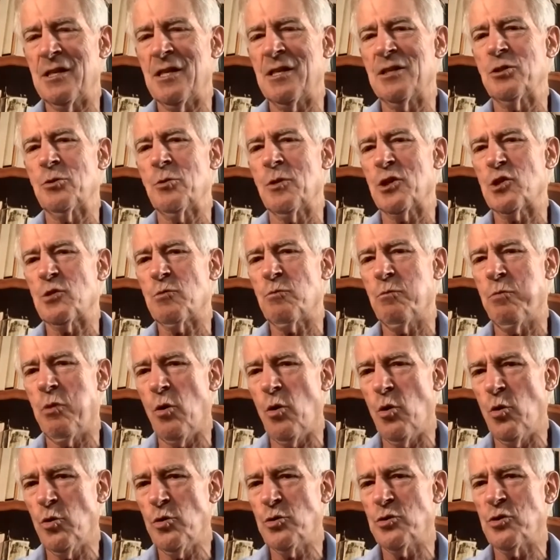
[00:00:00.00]
is to
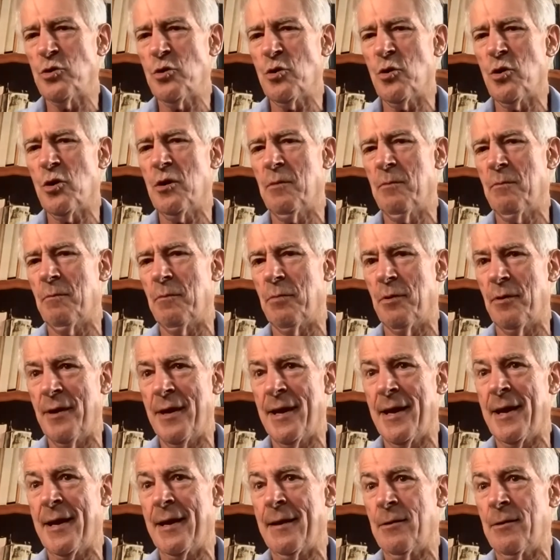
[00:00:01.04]
expose your
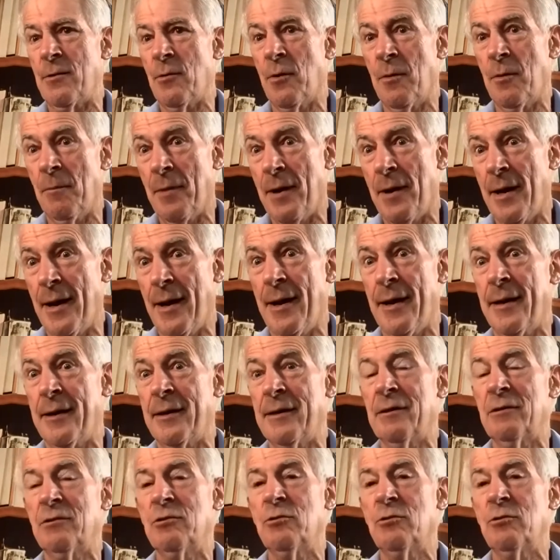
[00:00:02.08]
brain, your mind,